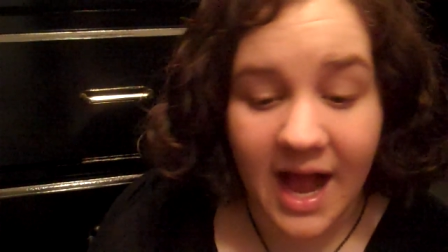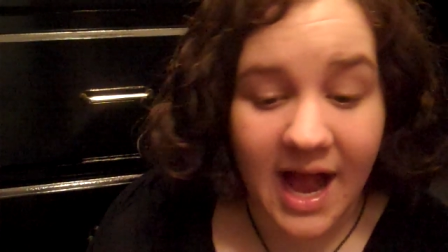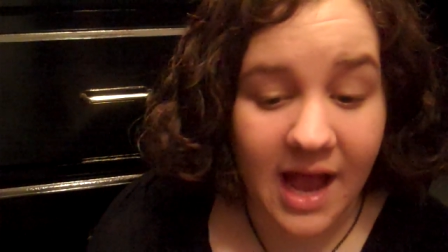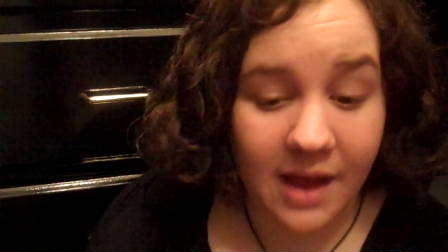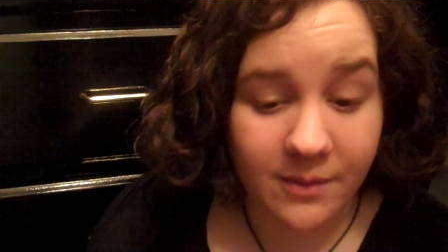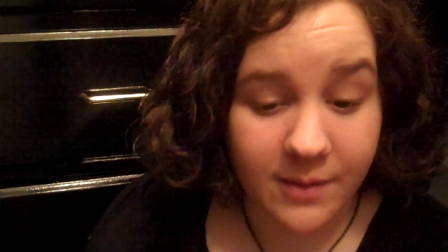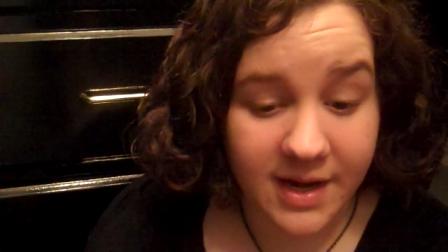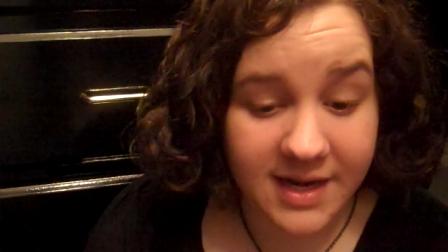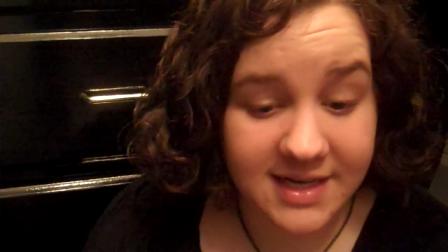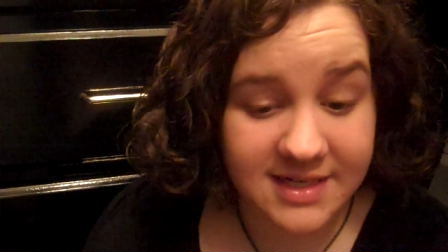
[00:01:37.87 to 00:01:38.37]

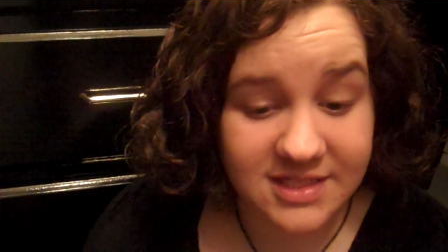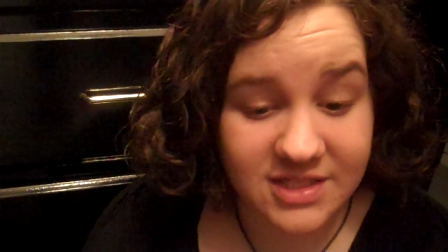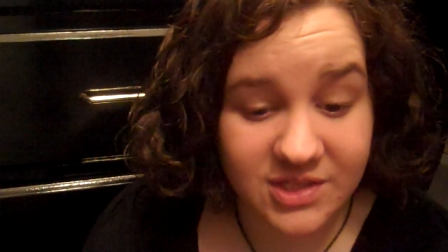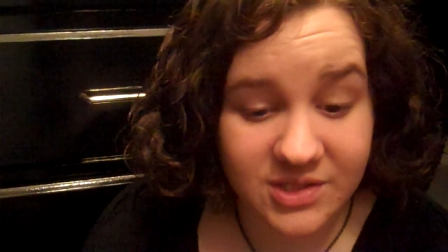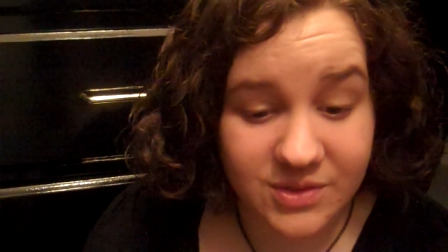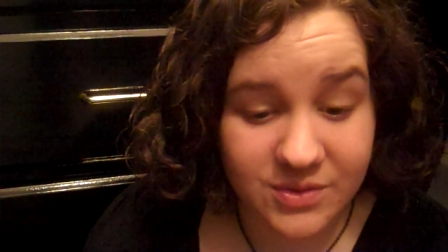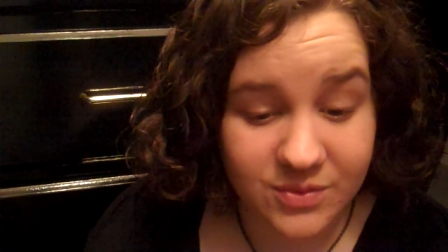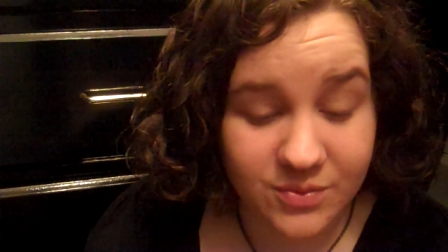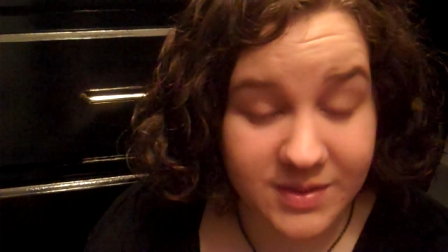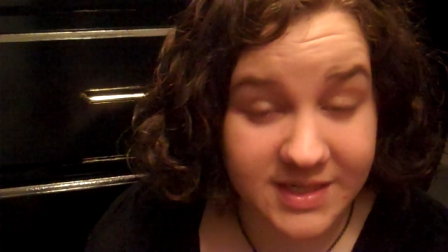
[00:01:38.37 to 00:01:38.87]
I ran
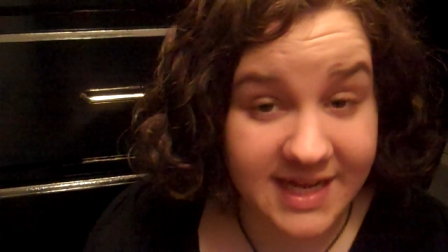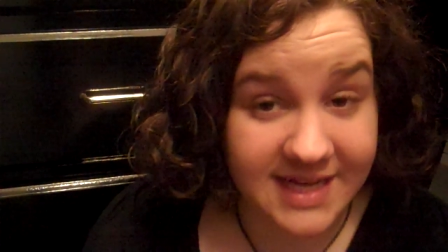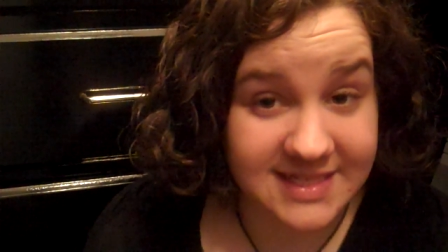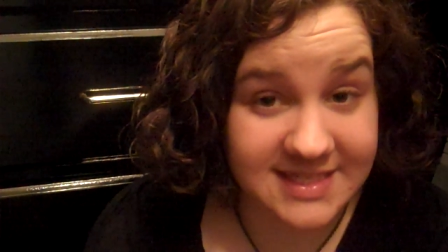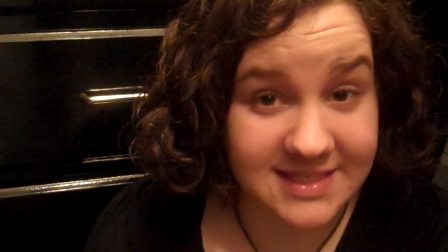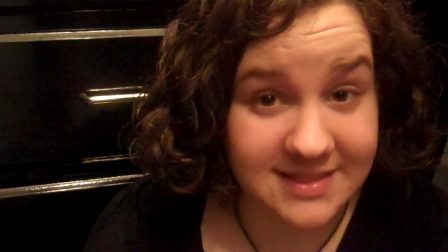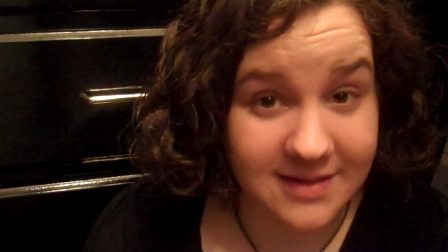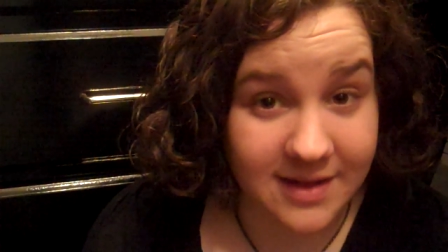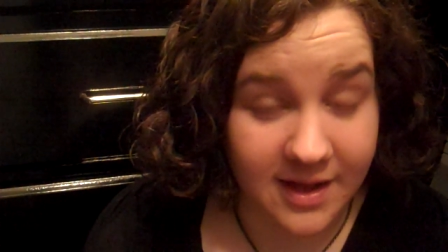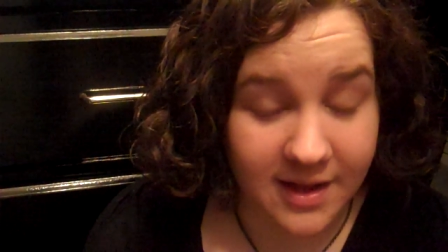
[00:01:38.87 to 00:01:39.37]
into
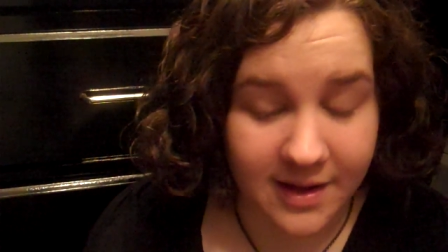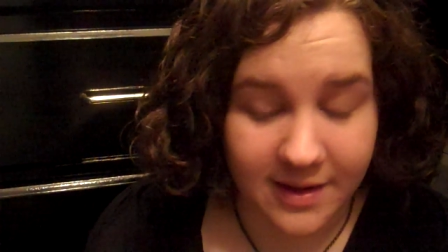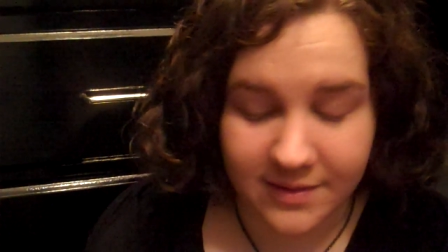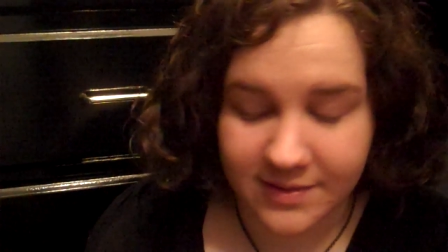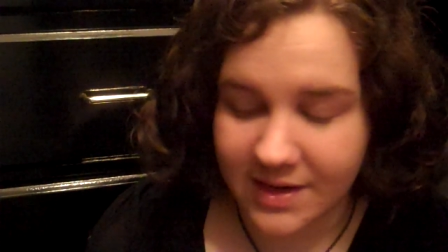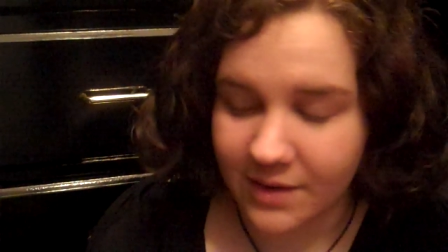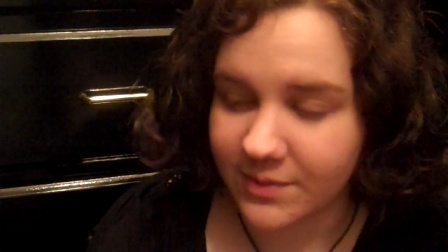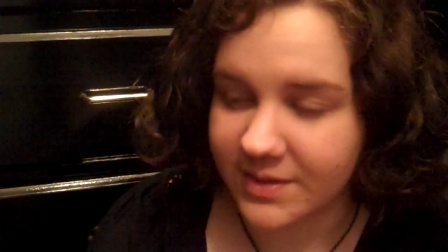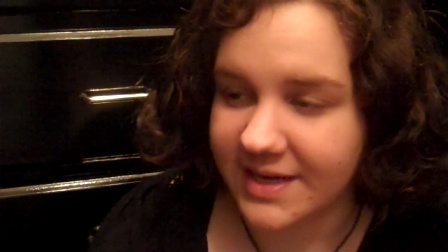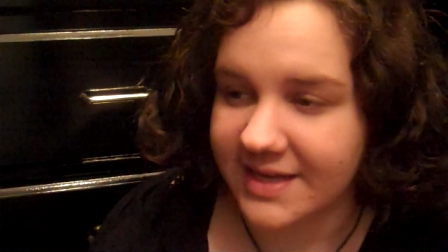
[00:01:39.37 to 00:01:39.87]

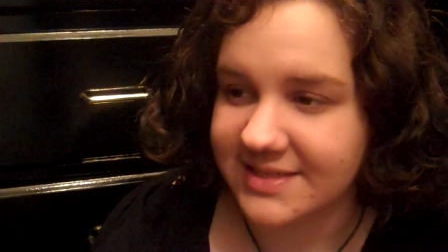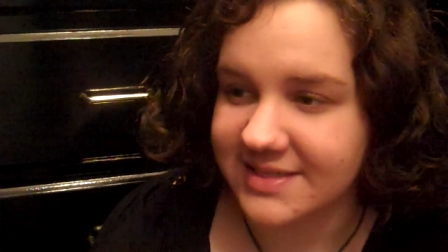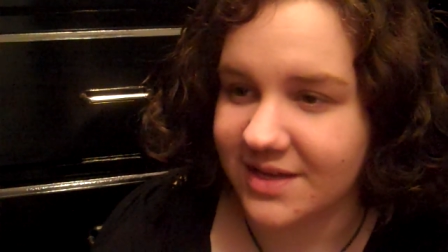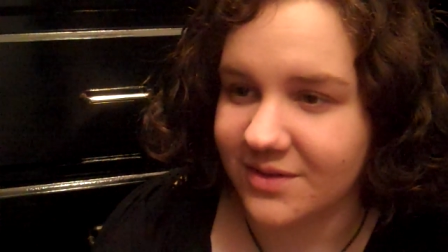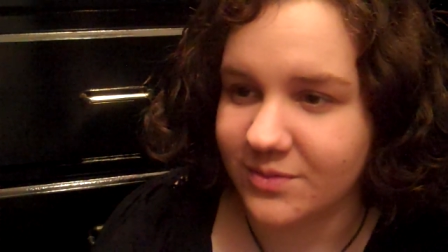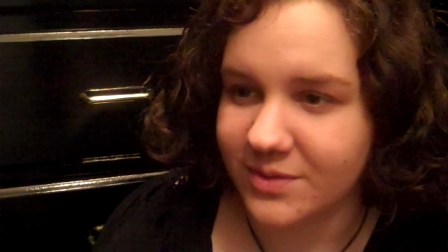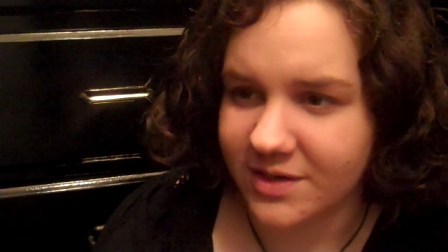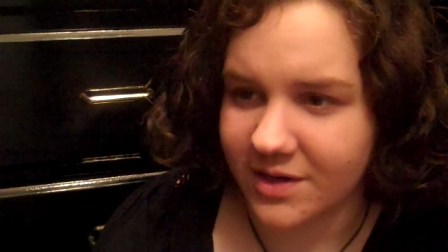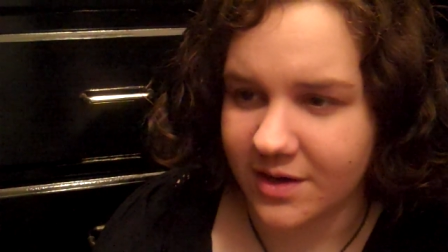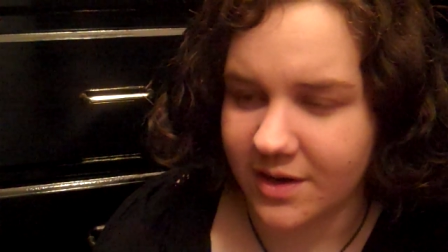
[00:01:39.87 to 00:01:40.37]
not Renee
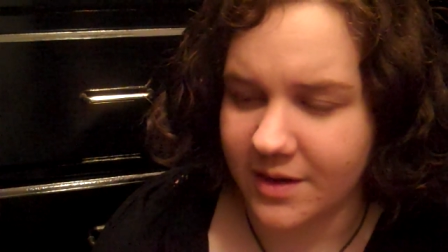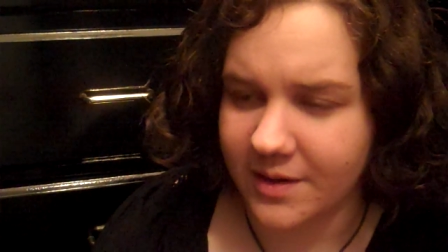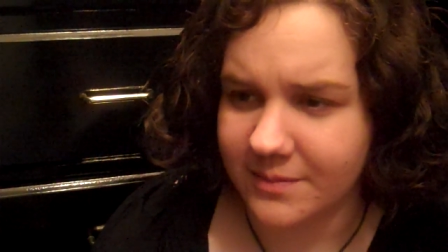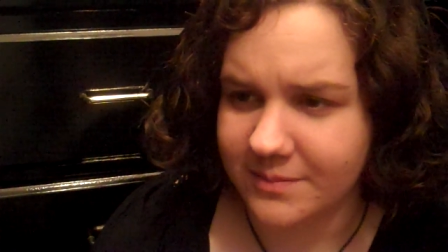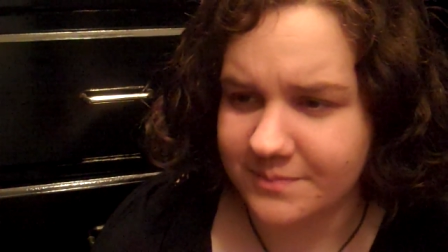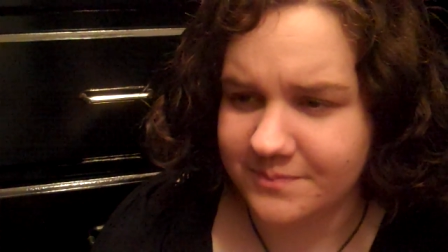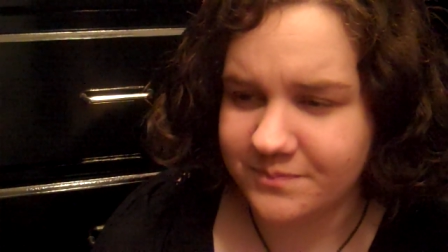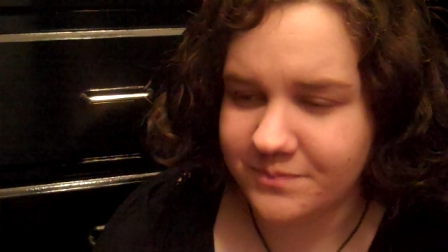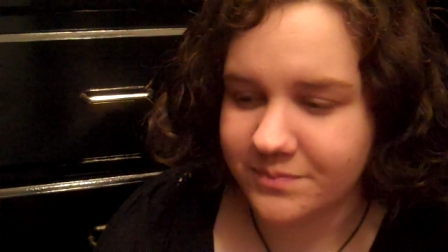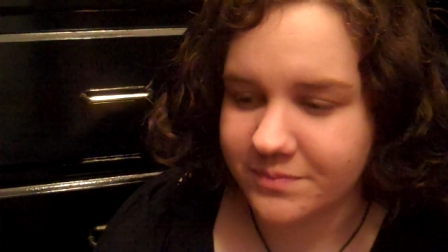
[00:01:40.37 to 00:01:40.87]

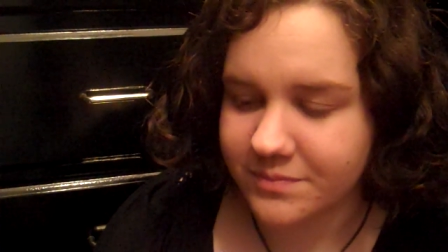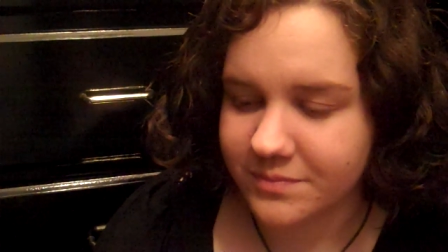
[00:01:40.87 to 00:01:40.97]
Zellweger,